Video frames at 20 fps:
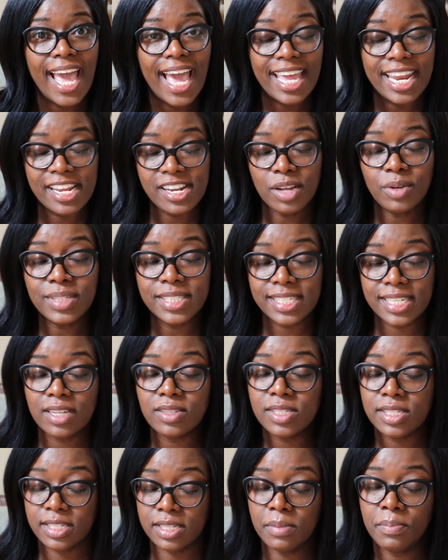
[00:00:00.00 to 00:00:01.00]
And I know it
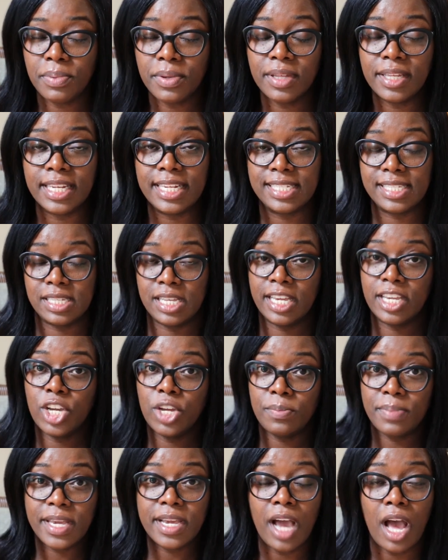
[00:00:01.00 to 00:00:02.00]
sounds simple and it, it
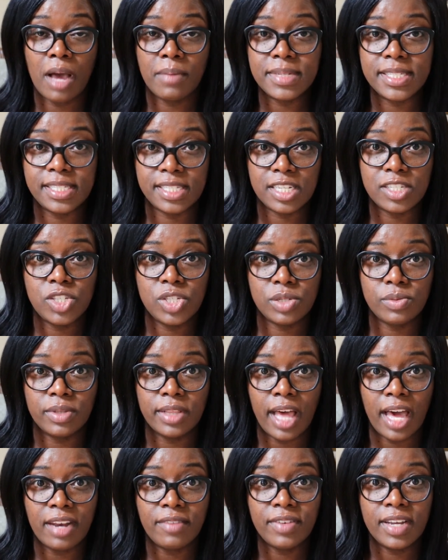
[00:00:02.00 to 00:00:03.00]
could be common sense to a
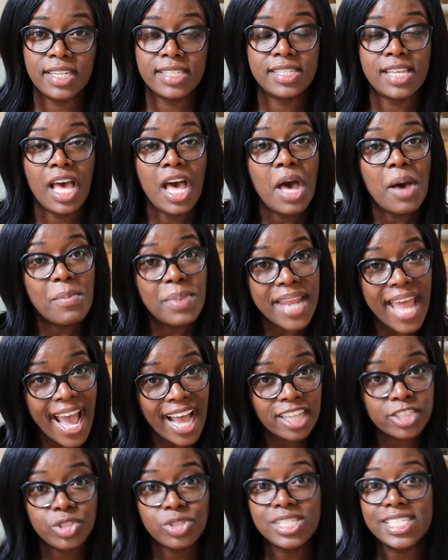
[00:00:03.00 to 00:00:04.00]
lot of us, but
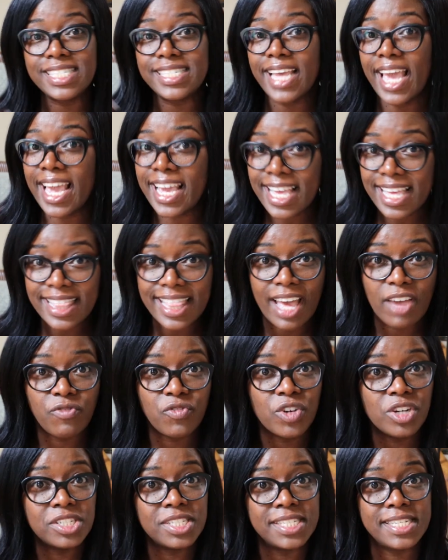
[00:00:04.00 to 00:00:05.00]
actually taking
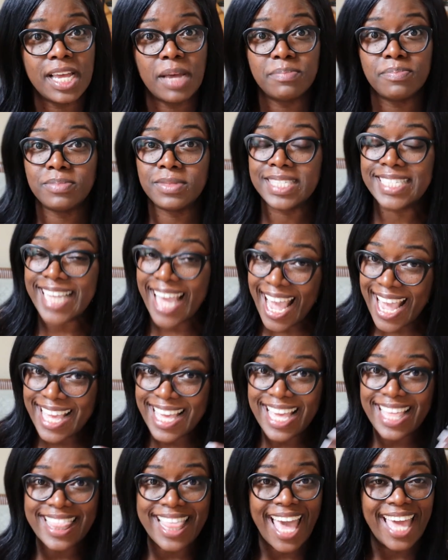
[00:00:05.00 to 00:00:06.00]
that first step,
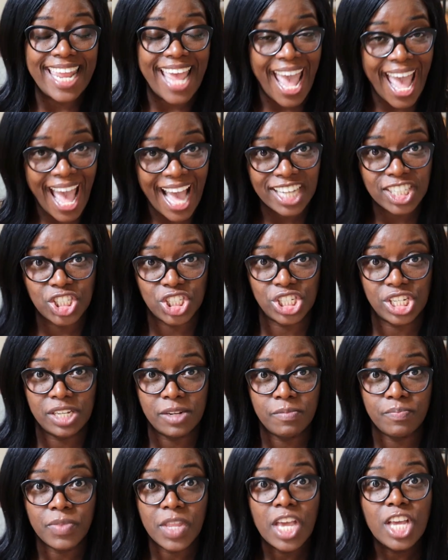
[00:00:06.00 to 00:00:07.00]
taking that
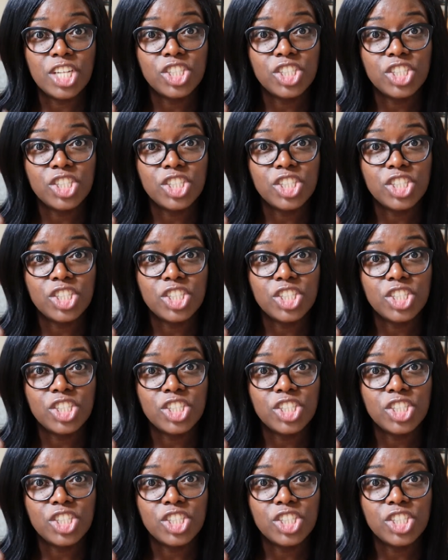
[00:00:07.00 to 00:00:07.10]
action